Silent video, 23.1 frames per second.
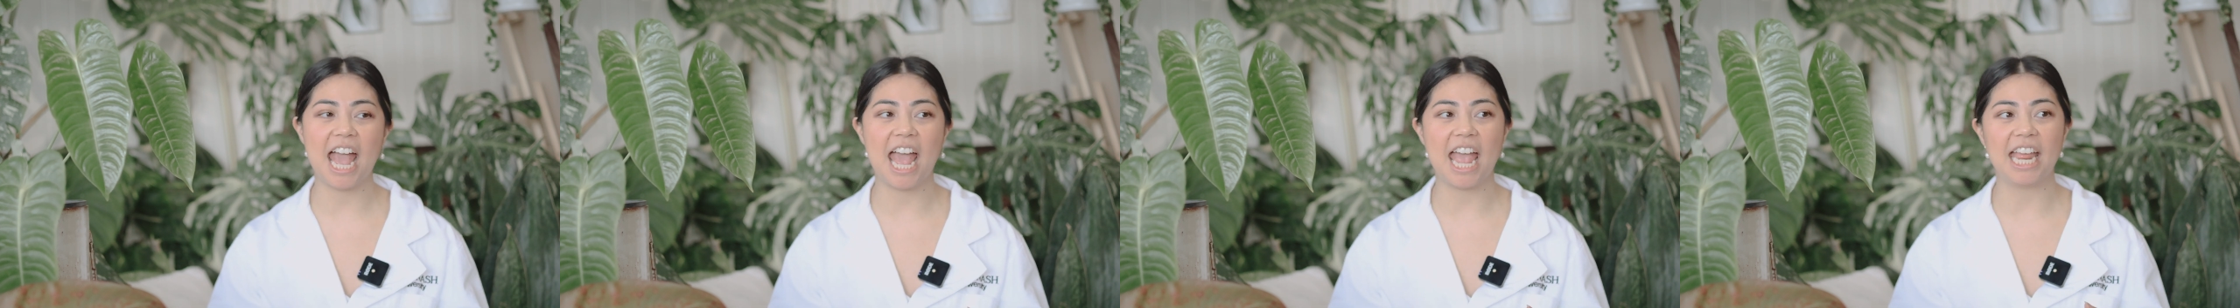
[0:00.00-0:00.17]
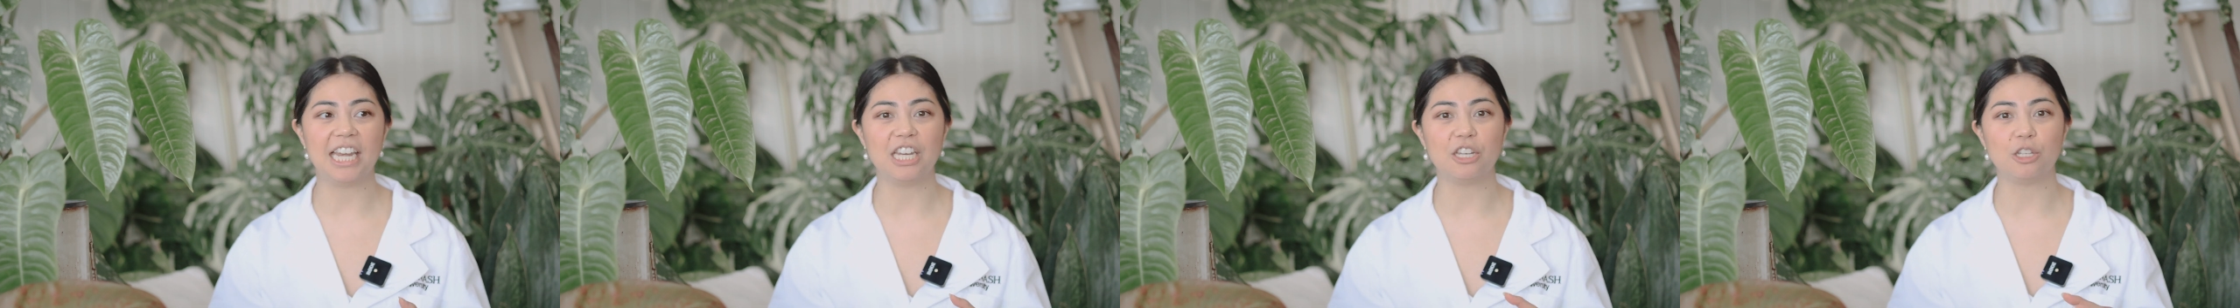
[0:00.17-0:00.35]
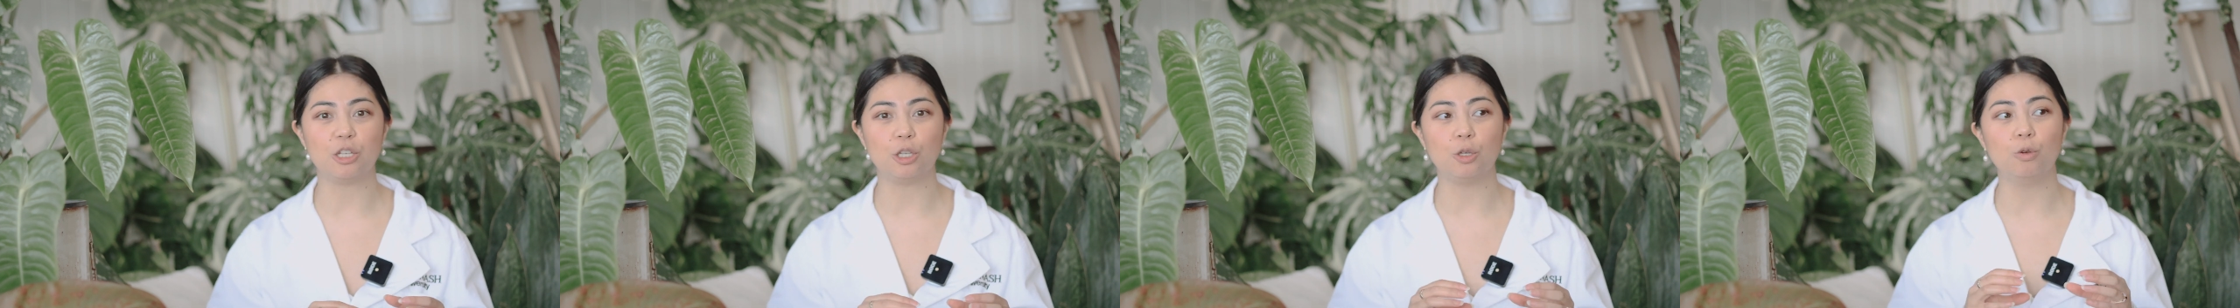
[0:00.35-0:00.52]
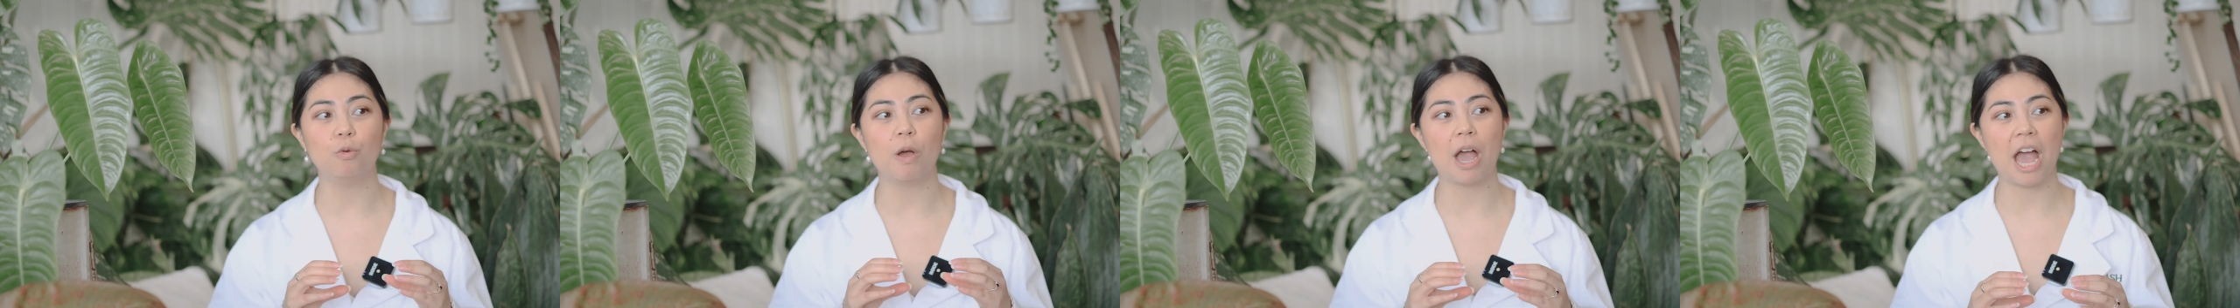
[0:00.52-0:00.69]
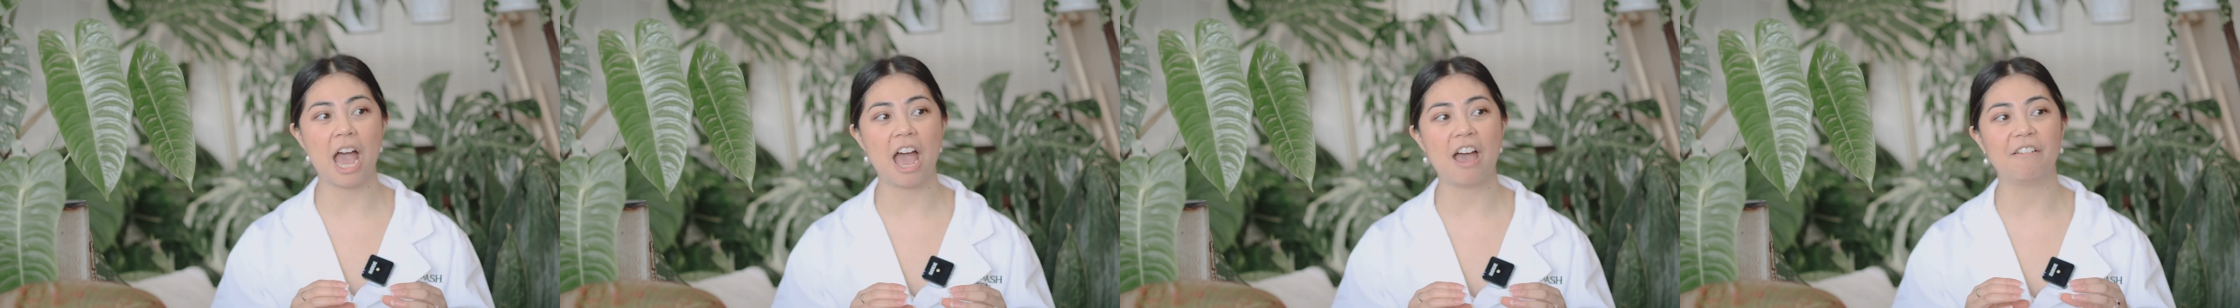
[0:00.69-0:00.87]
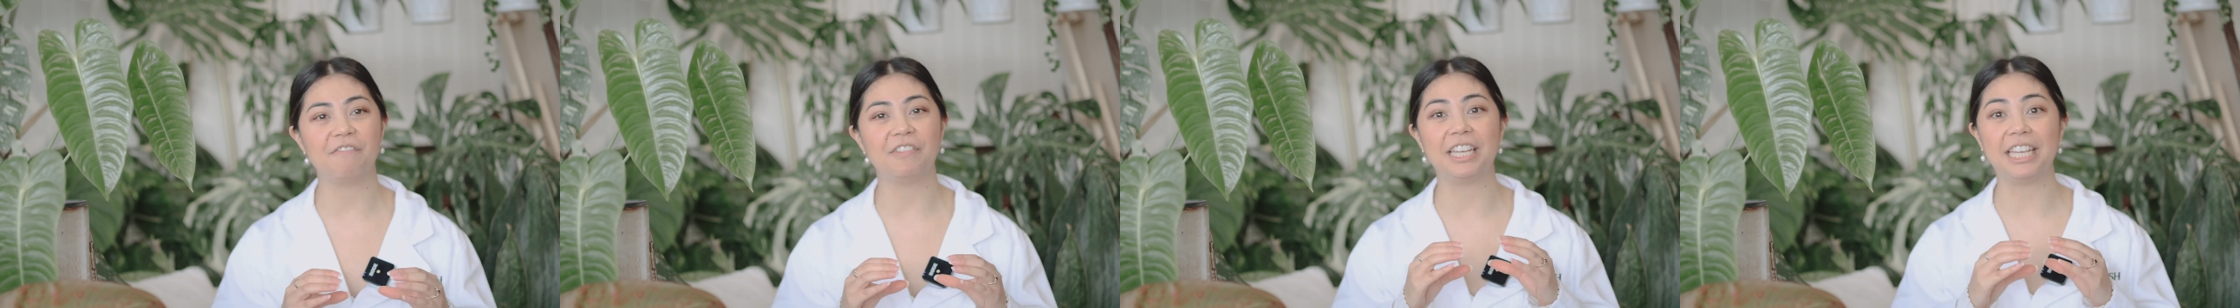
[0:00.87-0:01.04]
and you
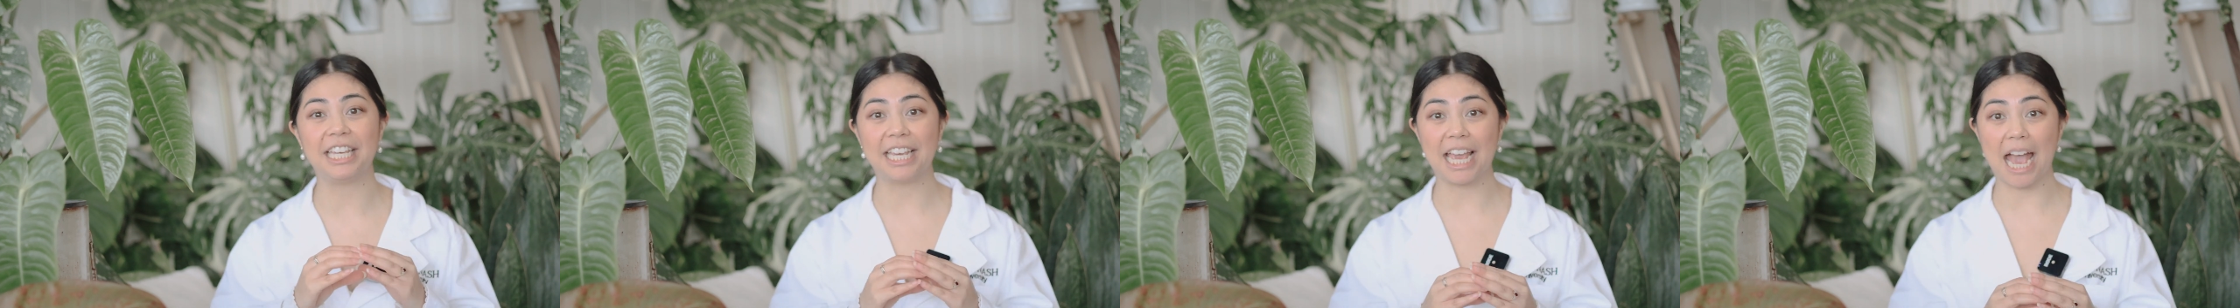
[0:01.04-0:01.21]
have